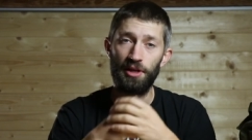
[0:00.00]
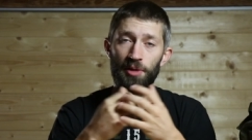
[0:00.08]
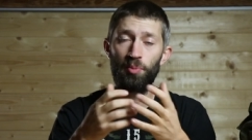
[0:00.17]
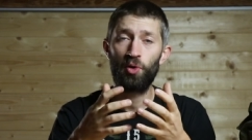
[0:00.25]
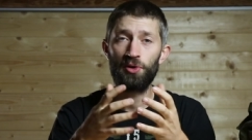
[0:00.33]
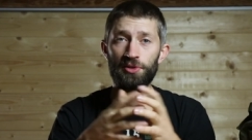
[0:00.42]

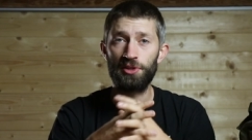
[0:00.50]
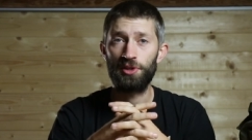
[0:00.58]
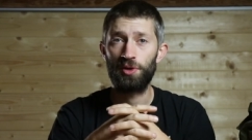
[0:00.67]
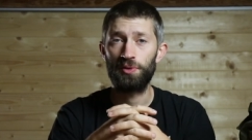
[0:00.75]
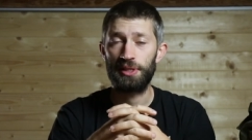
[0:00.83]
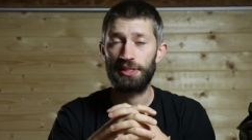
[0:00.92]
Important to
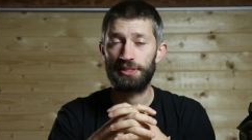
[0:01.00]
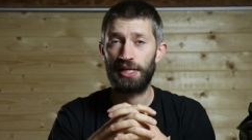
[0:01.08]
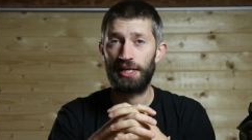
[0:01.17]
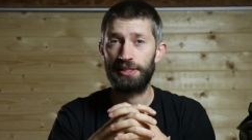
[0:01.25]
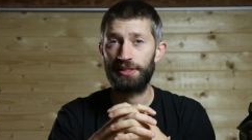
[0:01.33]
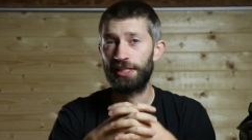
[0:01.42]
know is
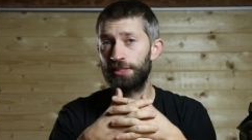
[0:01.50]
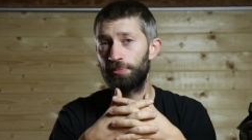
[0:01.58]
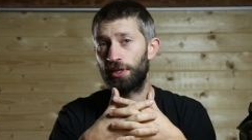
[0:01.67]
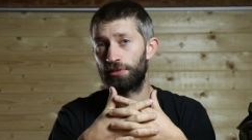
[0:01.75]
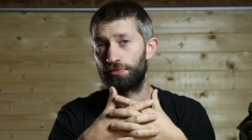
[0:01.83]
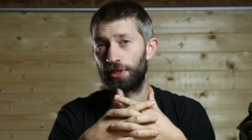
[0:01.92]
that it takes me
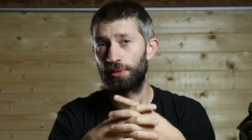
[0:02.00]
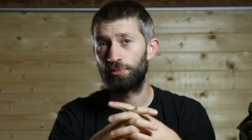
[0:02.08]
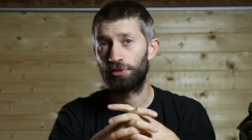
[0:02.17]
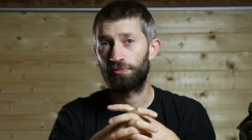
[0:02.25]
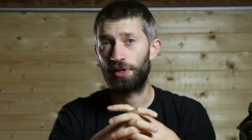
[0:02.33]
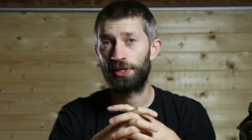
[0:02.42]
a lot of time
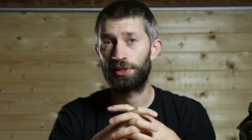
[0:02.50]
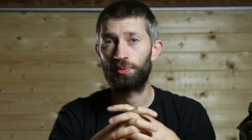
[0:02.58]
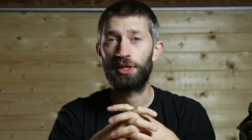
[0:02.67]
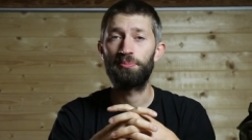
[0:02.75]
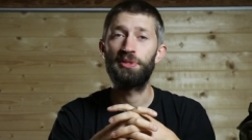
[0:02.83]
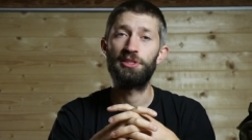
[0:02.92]
to find the
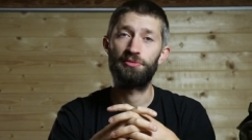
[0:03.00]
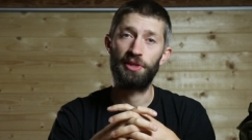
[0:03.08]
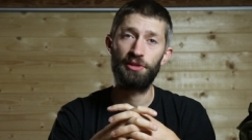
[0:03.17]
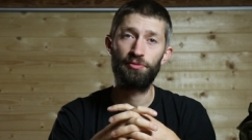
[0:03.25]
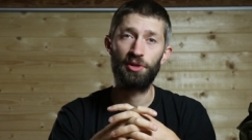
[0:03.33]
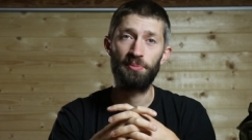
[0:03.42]
right piece of
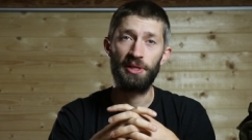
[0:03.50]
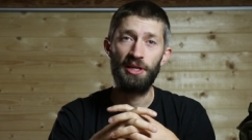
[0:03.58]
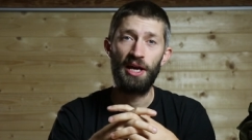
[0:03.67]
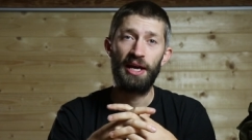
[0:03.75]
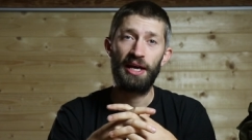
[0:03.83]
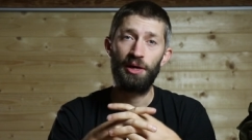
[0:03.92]
kit for me
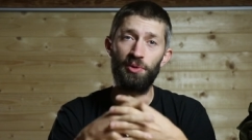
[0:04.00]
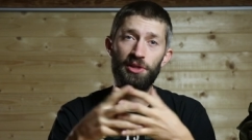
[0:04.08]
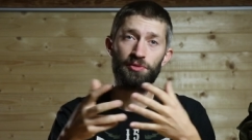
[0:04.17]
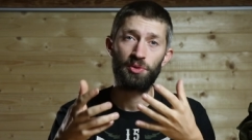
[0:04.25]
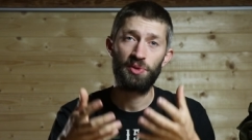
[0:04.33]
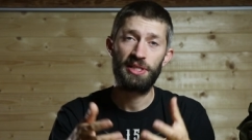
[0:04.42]
and one
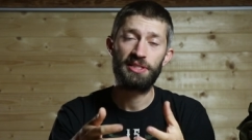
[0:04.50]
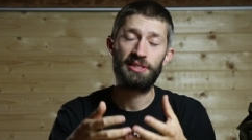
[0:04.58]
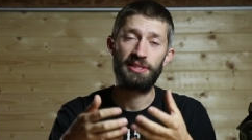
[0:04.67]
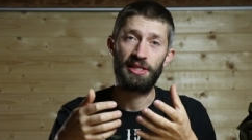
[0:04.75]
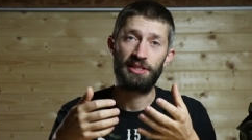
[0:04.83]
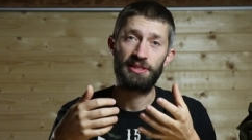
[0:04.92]
of the reasons
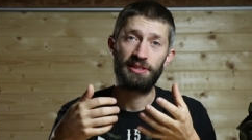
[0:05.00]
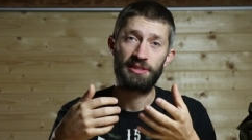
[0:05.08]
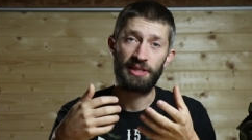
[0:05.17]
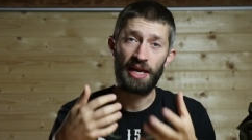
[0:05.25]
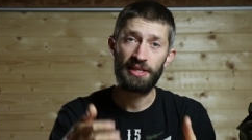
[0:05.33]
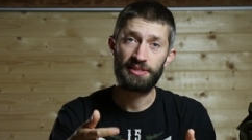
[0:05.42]
that it
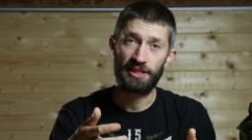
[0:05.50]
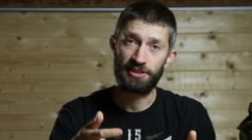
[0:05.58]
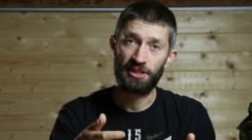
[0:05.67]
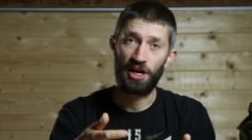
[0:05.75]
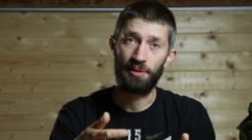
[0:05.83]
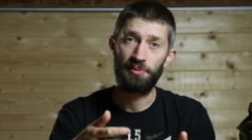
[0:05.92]
takes that
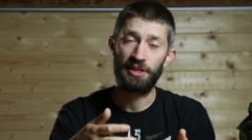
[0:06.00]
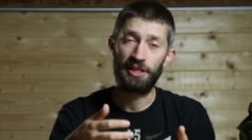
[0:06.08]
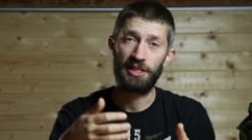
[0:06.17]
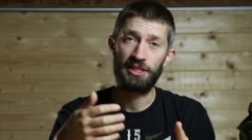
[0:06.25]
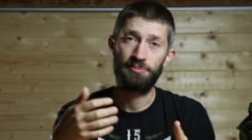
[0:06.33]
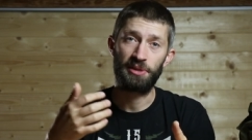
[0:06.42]
time
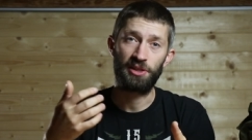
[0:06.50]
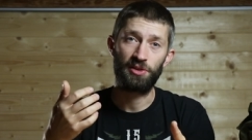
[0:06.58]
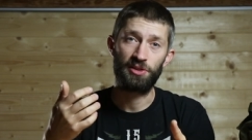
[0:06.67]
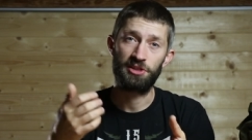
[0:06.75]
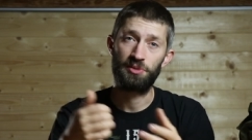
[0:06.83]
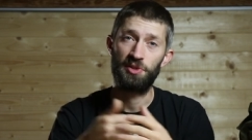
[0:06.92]
is
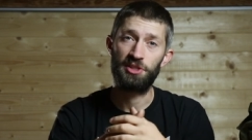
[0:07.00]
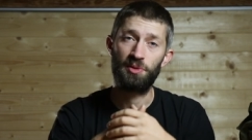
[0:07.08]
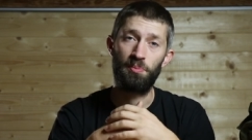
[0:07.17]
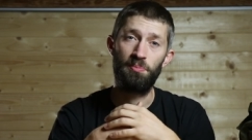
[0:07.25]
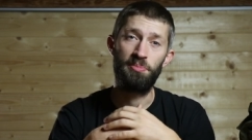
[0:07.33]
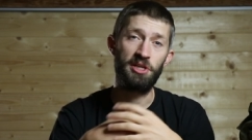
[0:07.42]
because there is a
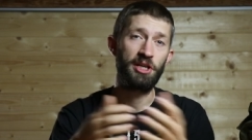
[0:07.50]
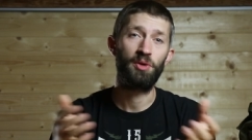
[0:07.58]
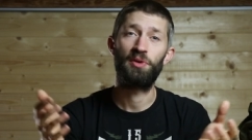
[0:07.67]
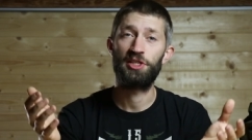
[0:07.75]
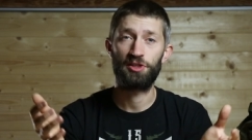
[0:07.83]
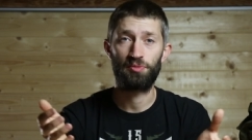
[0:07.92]
big
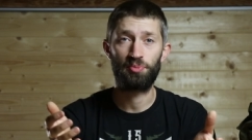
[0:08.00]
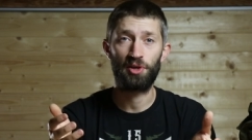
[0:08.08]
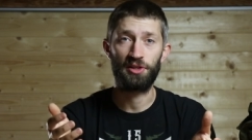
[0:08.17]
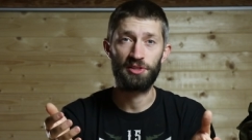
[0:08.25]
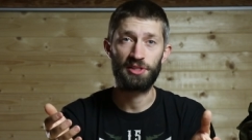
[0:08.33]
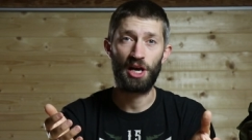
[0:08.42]
range of
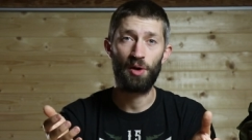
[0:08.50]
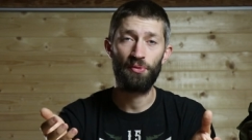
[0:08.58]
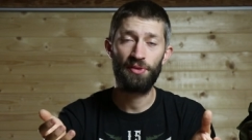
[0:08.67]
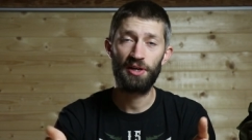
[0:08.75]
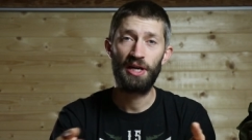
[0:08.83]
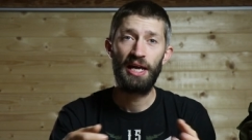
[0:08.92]
products
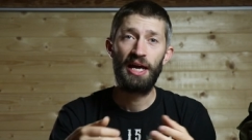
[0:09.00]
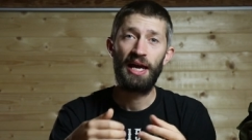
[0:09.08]
out there